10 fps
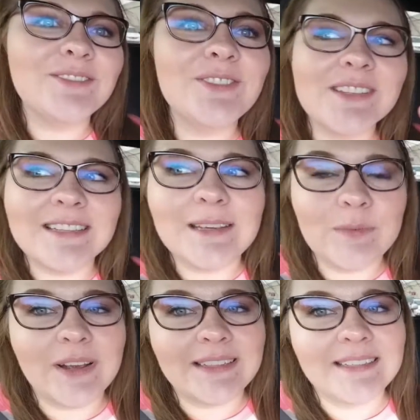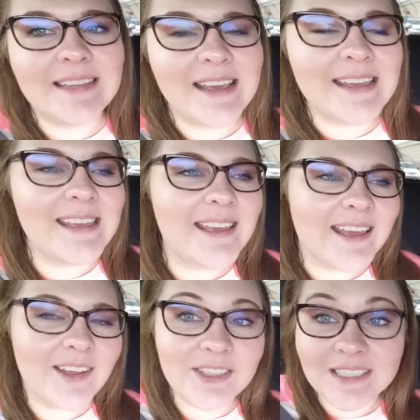for the same price as the IKEA
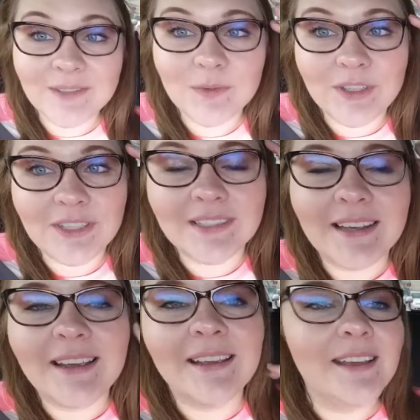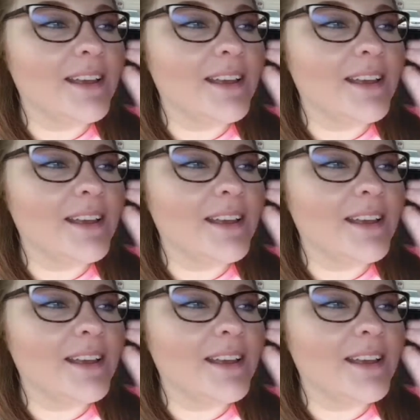couches, which is like,